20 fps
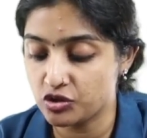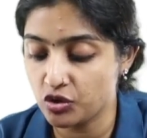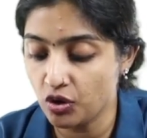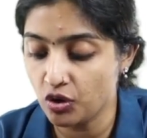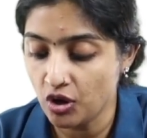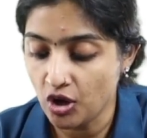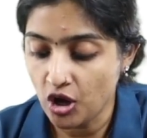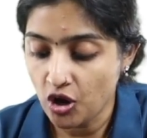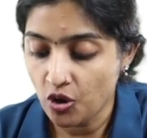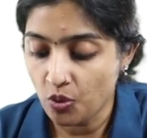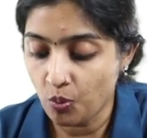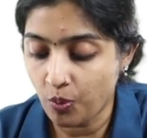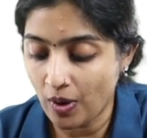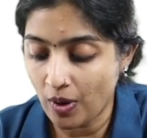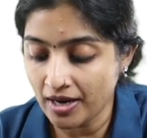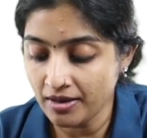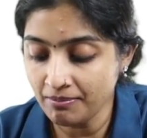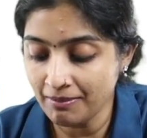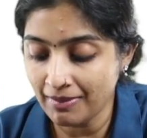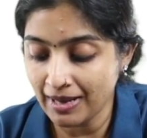So
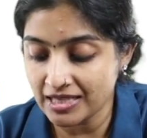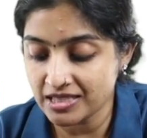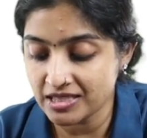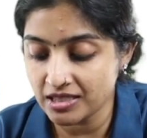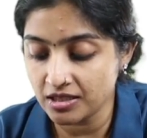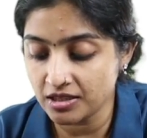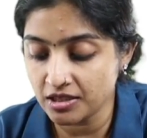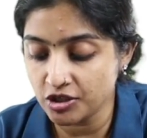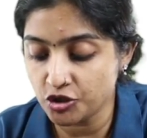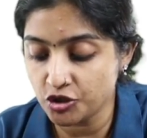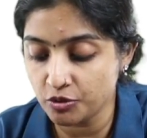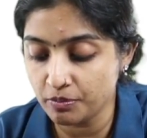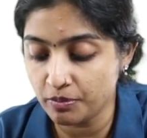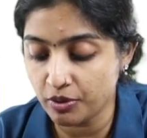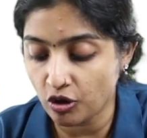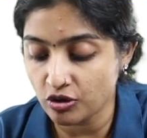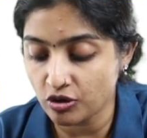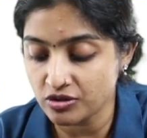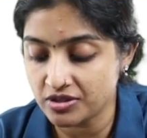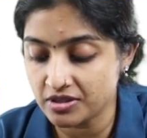one maxillary
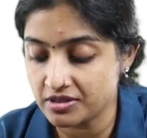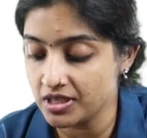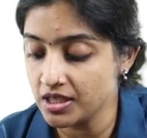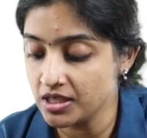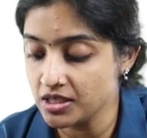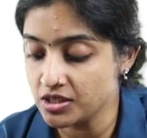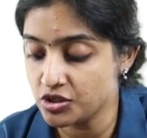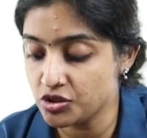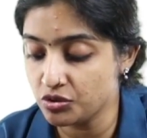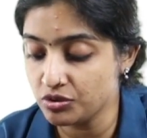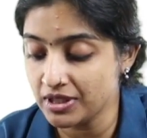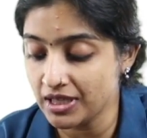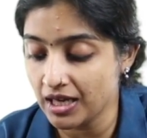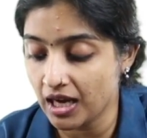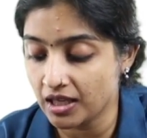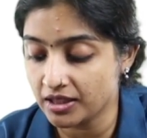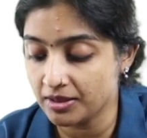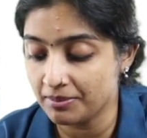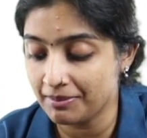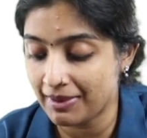tuberosity to the
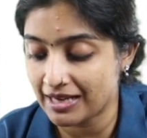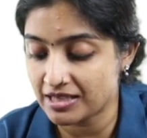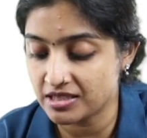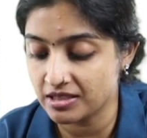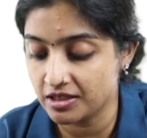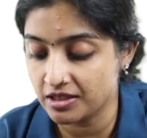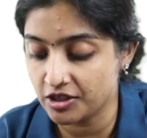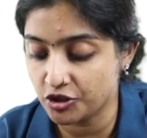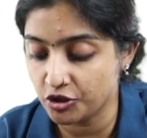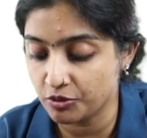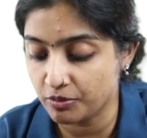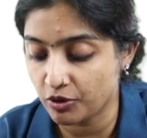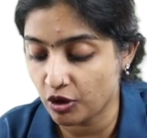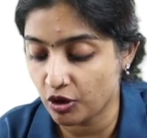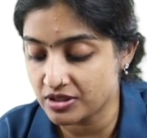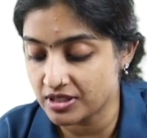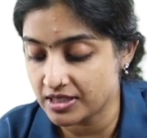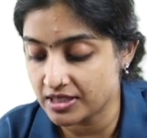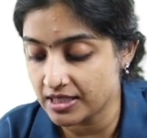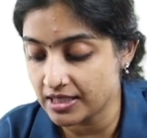other maxillary
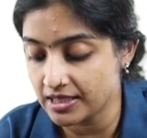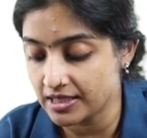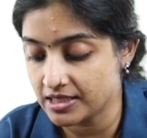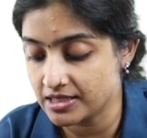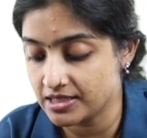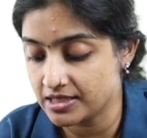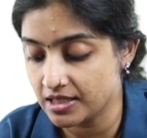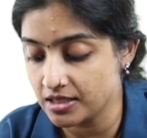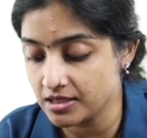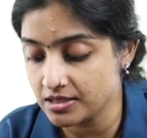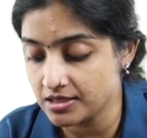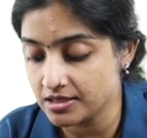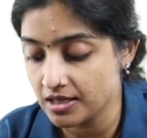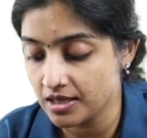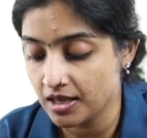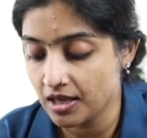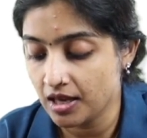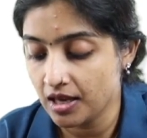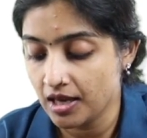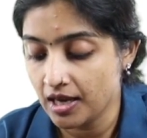tuberosity is this
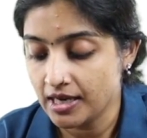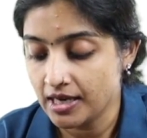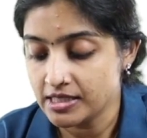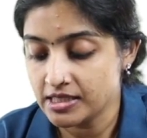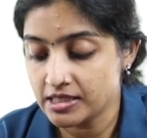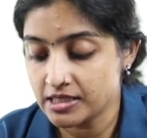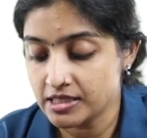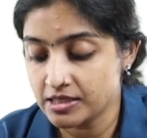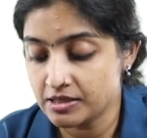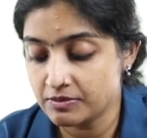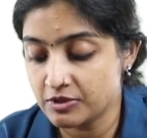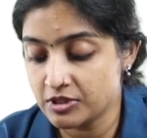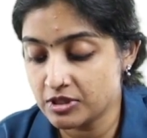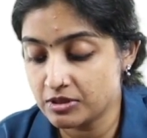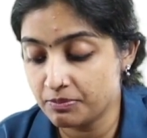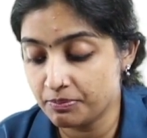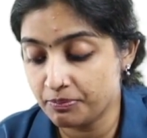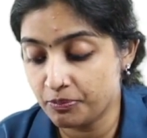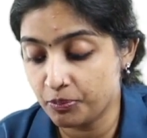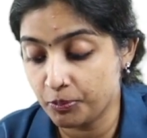
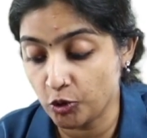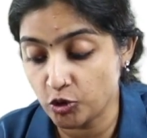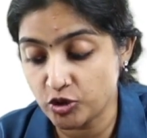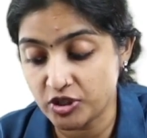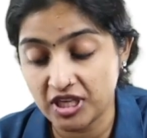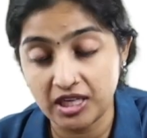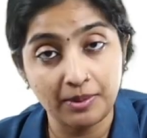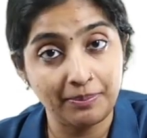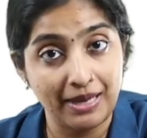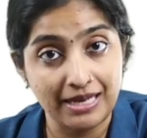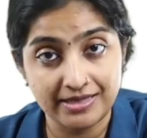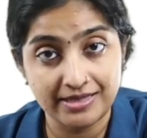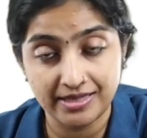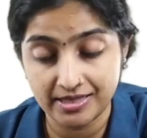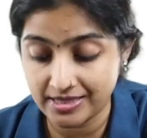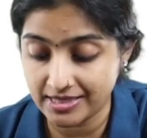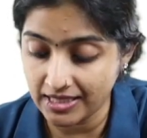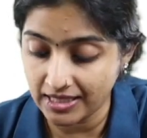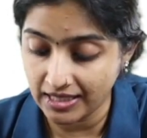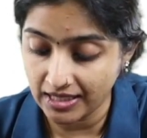posterior
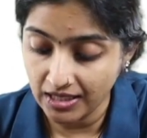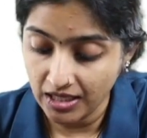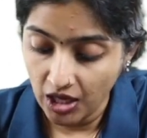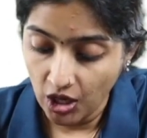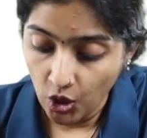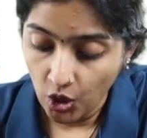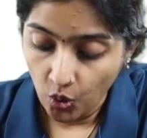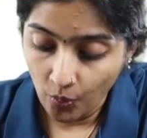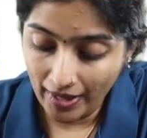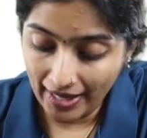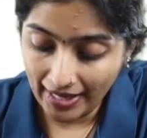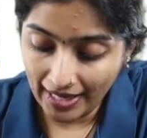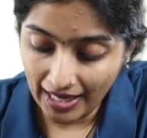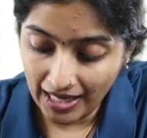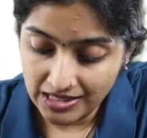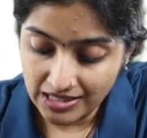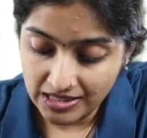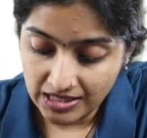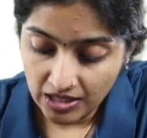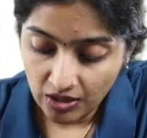palatal seal,
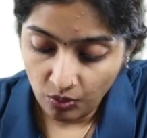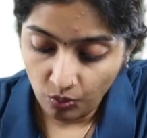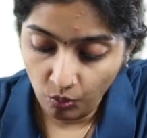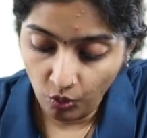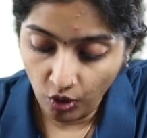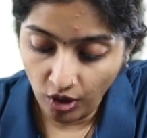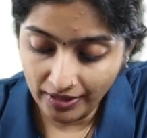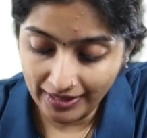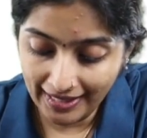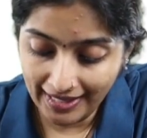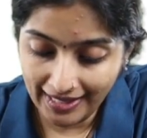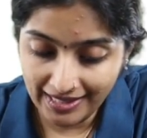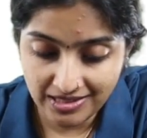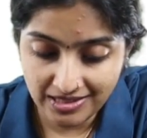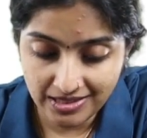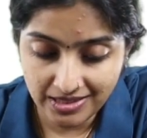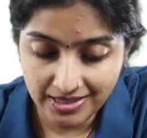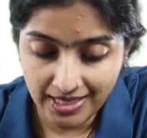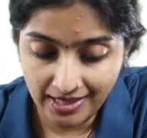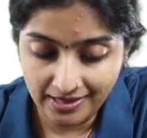whereas what
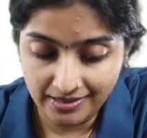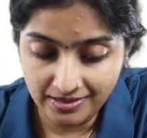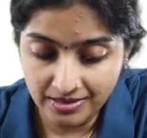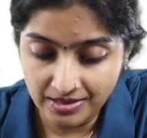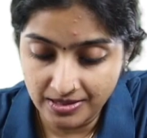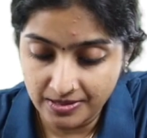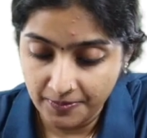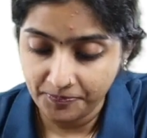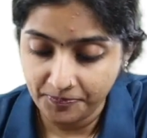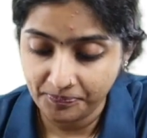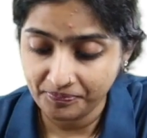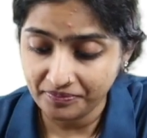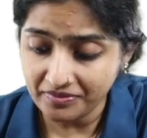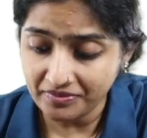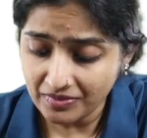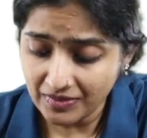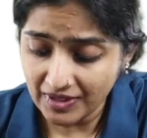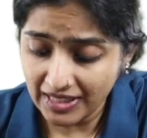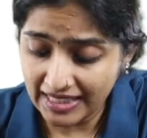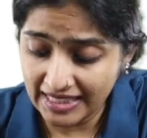extends
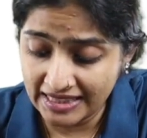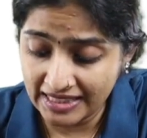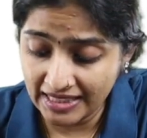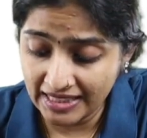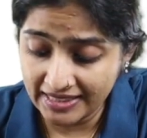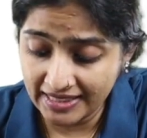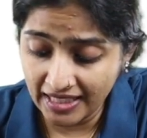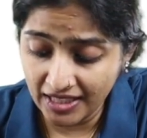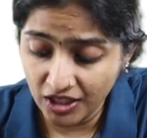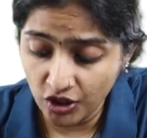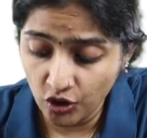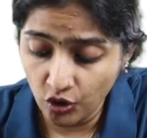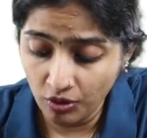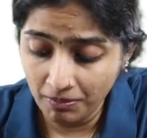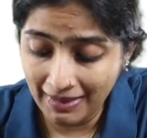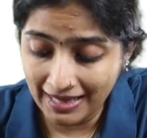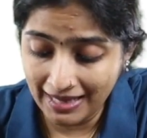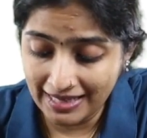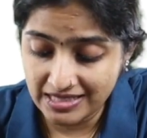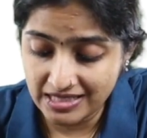in the
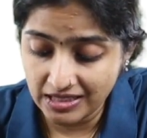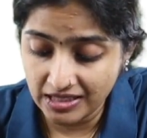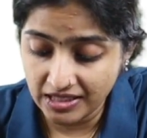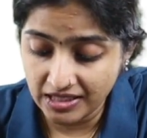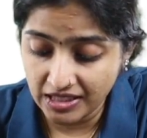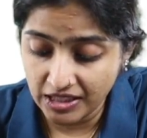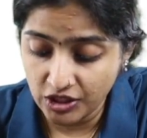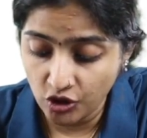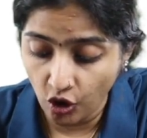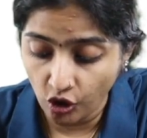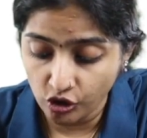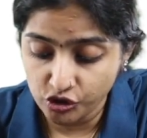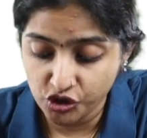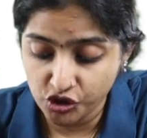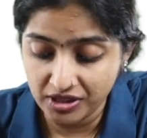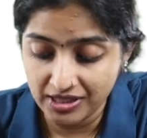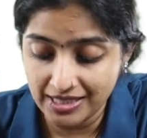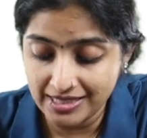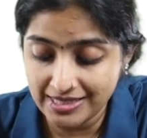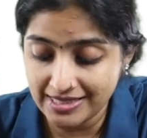pterygomaxillary
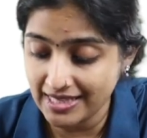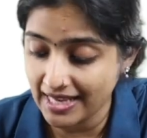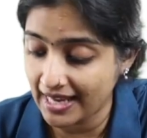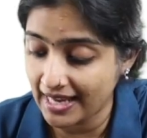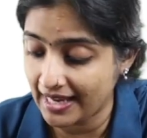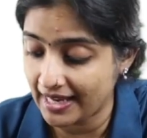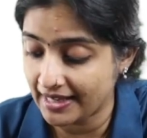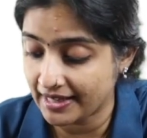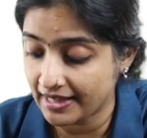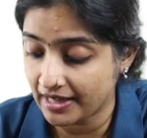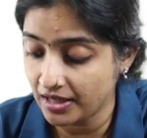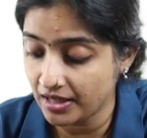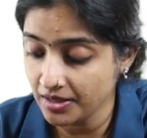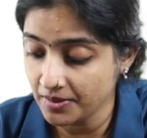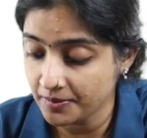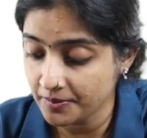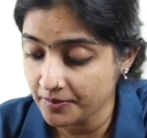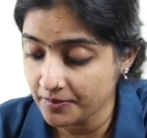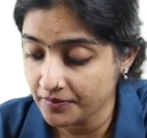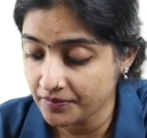notch, this
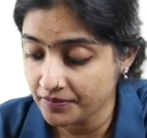area,